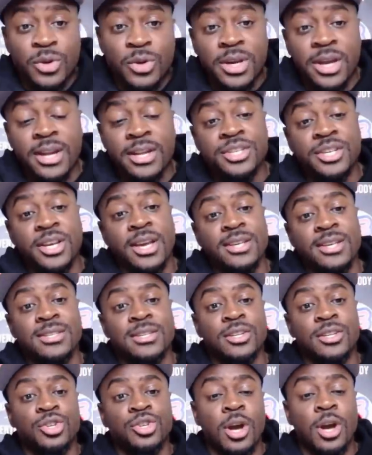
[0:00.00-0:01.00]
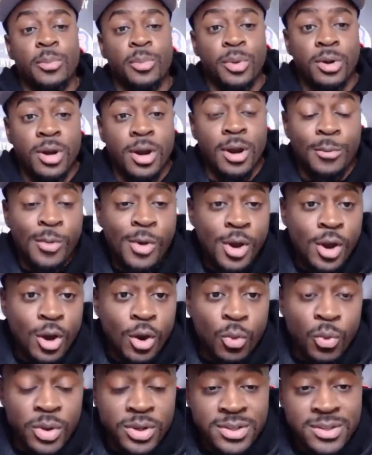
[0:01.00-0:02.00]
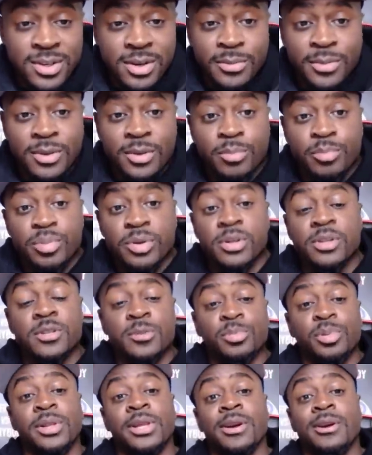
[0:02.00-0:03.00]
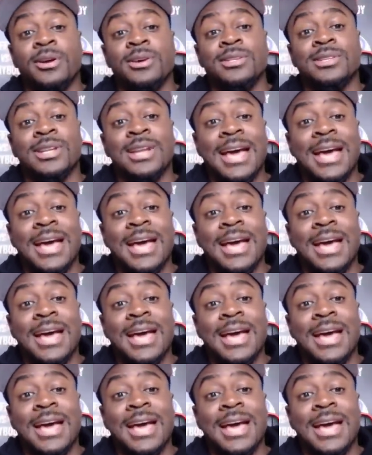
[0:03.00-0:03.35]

We get a chance to chop it up with some of the Bills players,